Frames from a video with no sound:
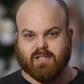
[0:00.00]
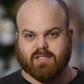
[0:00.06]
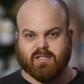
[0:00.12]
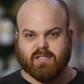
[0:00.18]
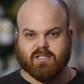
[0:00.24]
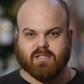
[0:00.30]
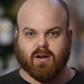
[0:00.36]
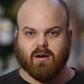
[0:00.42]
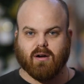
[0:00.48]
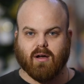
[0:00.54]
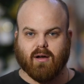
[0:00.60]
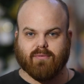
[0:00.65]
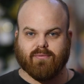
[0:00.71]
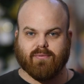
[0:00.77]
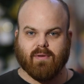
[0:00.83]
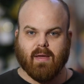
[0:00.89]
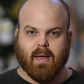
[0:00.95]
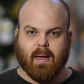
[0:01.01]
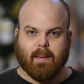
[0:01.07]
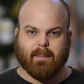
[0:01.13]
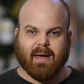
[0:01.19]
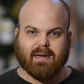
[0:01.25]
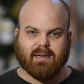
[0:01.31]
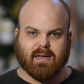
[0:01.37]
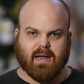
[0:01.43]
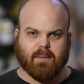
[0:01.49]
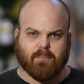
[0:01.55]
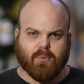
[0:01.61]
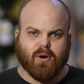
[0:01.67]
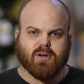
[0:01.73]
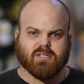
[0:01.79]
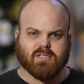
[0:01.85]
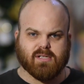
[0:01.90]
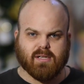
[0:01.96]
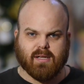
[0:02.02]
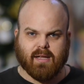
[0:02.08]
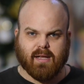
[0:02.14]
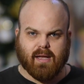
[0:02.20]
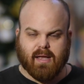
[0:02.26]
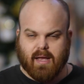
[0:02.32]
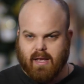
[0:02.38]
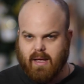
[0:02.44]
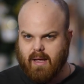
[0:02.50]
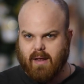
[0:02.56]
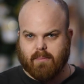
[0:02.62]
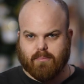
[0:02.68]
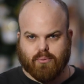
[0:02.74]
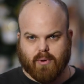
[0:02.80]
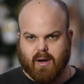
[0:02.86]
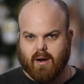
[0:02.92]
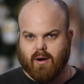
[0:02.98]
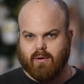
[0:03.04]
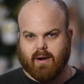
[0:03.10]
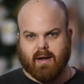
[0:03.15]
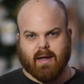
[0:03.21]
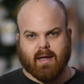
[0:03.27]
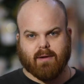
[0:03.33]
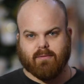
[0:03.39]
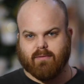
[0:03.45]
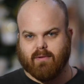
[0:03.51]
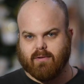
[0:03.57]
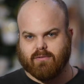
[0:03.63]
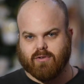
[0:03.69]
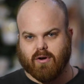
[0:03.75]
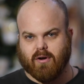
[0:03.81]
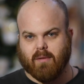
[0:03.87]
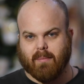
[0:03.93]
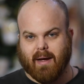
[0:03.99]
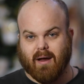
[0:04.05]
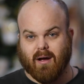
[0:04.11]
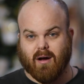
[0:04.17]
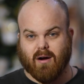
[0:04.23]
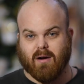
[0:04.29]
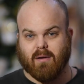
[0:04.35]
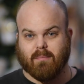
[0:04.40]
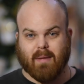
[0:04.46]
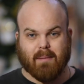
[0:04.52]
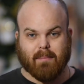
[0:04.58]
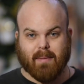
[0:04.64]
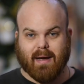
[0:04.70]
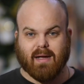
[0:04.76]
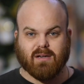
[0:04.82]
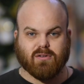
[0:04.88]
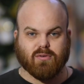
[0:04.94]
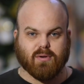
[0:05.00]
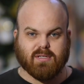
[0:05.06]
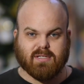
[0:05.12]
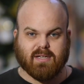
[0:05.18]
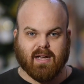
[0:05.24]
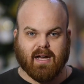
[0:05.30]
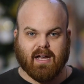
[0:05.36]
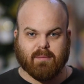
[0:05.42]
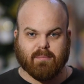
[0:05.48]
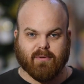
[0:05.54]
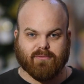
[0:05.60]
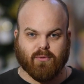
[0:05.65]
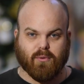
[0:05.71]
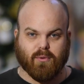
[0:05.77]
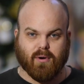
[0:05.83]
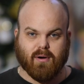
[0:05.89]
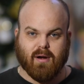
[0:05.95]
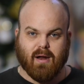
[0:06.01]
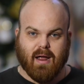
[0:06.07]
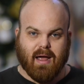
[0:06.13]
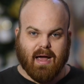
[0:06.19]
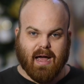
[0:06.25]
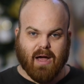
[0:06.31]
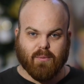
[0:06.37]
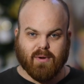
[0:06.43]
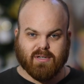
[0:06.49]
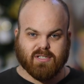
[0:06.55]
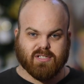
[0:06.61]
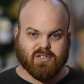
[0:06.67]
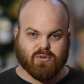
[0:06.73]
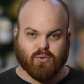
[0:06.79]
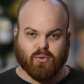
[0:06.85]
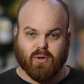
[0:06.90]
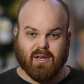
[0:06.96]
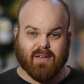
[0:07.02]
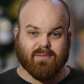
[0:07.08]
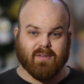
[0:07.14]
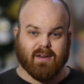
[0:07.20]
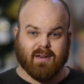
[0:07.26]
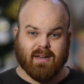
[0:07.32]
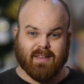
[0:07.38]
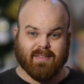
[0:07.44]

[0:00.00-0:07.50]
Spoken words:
Just to start off my day personally in prayer and turning my heart and my mind towards God before I went to school, even